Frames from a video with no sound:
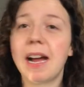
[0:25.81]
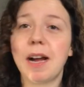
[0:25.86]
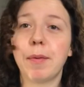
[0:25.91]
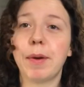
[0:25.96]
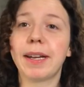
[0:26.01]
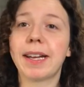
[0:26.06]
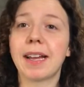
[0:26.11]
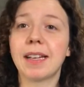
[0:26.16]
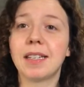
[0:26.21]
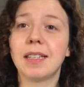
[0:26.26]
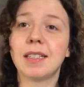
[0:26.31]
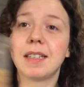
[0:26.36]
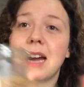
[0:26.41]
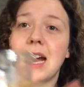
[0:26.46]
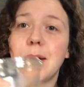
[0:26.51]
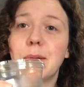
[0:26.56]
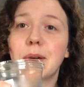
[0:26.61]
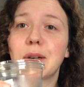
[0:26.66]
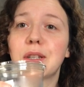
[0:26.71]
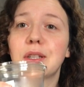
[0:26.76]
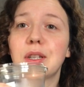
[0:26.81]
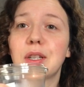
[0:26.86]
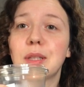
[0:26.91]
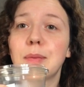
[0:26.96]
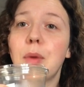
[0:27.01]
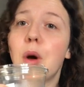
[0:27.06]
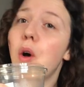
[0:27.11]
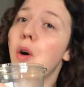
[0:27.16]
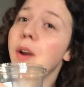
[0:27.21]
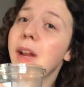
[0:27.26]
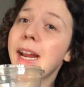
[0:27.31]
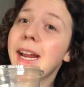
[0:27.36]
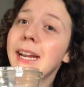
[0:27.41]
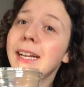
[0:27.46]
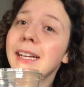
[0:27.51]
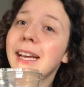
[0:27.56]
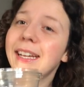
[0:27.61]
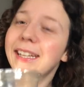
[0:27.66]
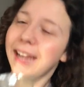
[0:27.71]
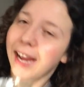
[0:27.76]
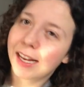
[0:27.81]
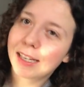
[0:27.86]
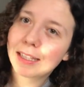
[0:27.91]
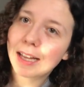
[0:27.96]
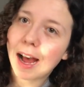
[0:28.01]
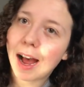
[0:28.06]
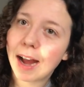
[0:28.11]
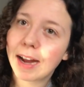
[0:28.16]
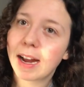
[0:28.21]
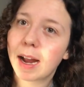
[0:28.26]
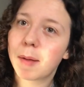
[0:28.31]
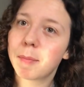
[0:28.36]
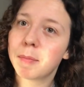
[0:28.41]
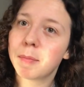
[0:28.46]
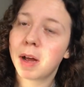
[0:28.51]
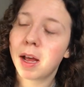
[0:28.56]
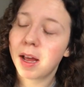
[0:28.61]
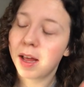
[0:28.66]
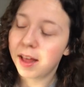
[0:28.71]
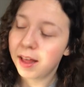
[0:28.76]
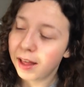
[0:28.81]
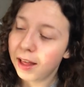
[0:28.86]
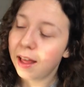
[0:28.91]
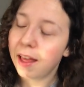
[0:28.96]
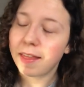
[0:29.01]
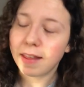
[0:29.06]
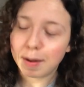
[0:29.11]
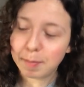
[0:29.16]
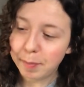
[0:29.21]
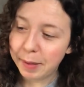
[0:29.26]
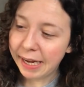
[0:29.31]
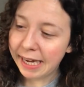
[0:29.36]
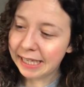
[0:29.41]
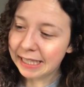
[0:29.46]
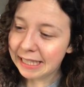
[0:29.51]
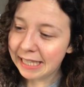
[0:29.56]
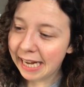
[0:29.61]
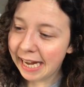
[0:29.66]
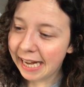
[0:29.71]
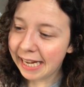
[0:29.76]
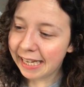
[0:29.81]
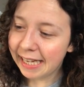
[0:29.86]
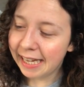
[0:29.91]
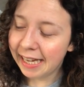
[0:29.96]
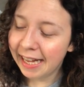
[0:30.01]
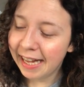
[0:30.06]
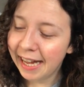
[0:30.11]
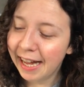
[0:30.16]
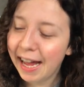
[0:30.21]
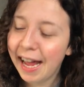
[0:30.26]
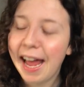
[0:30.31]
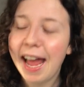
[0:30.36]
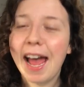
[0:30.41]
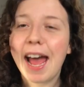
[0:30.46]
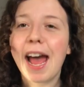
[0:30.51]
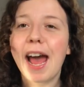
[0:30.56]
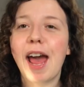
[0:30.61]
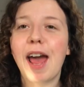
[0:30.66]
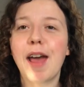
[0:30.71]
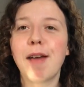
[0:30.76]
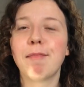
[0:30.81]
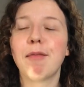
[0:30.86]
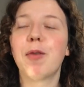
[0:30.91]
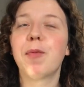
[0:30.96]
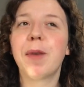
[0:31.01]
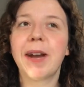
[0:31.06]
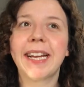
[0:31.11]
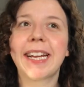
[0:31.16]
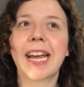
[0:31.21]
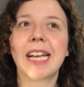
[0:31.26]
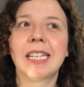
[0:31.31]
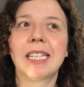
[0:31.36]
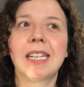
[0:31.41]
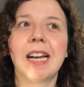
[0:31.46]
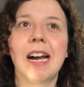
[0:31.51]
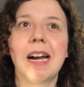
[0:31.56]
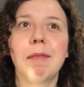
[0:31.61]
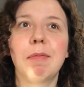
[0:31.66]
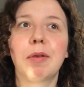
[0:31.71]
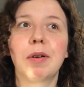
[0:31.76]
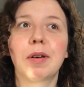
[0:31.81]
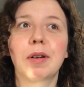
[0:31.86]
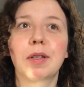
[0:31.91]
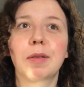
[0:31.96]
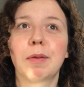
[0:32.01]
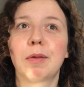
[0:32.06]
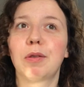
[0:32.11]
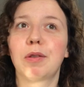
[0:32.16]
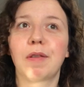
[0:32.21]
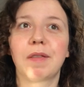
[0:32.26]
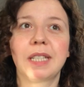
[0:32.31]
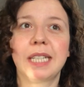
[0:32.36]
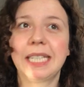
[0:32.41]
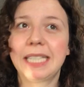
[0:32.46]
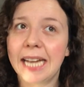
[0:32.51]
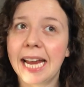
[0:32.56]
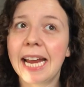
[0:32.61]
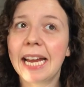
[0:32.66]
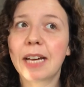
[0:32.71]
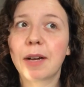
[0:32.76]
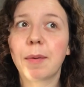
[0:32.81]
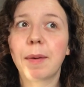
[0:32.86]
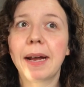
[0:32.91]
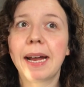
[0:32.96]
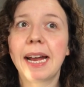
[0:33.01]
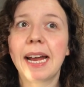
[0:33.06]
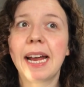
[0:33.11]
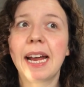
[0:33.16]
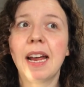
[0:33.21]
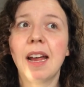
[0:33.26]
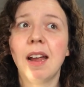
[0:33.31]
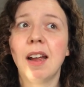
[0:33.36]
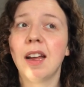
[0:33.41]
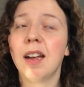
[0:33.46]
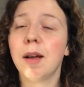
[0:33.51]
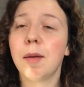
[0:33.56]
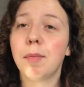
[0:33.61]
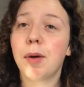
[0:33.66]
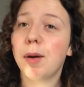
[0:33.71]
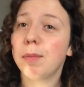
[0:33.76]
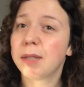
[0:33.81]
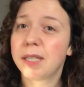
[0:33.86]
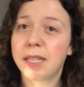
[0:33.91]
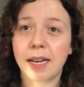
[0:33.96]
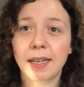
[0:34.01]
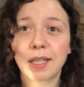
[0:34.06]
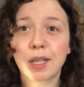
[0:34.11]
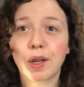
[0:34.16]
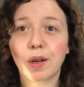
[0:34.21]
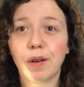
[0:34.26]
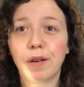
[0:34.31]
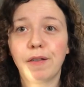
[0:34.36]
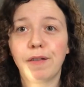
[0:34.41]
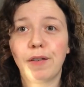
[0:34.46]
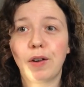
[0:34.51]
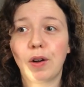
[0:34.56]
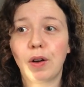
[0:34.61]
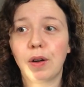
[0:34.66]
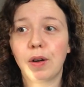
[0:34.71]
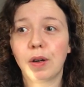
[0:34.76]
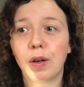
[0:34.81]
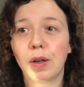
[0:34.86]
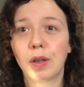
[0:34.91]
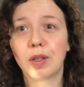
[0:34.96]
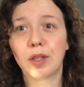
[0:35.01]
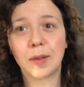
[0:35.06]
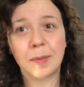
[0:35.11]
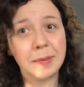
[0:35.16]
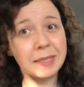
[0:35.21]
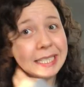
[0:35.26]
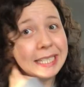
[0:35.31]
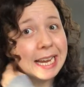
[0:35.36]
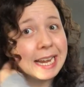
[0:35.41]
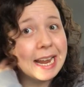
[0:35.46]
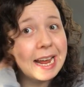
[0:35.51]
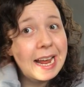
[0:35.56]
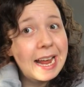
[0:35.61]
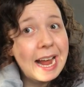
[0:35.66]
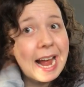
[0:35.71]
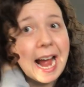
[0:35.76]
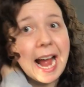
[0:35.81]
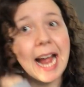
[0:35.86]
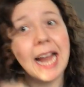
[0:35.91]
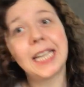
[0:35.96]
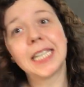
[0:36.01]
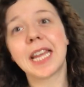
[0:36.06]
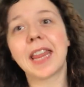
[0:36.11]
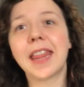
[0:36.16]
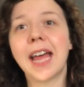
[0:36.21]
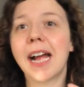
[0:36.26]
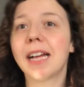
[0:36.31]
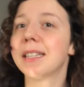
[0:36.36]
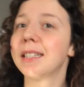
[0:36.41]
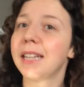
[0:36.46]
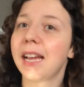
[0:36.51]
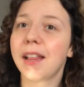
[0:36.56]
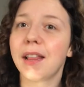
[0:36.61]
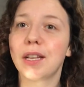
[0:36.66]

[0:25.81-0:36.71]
I'm gonna get a Starbucks this morning. Yes, I am that basic. I went to get a Starbucks, which is obviously takeaway, popped to Tesco for some dinner, and that's it.